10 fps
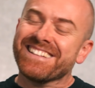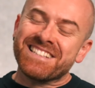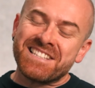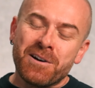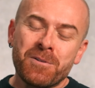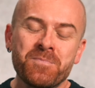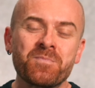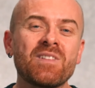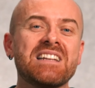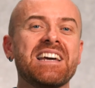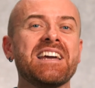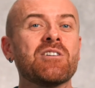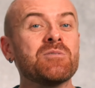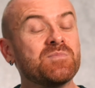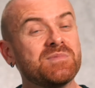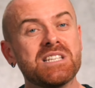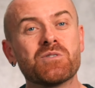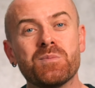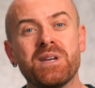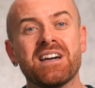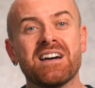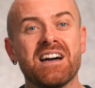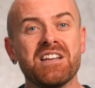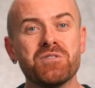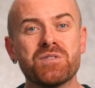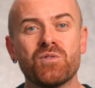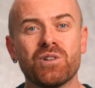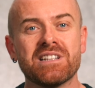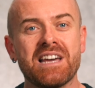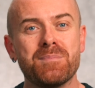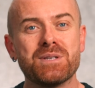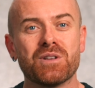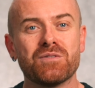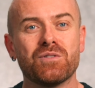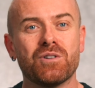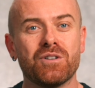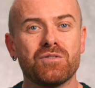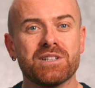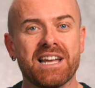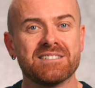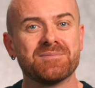So there you go. This could be a useful episode for that.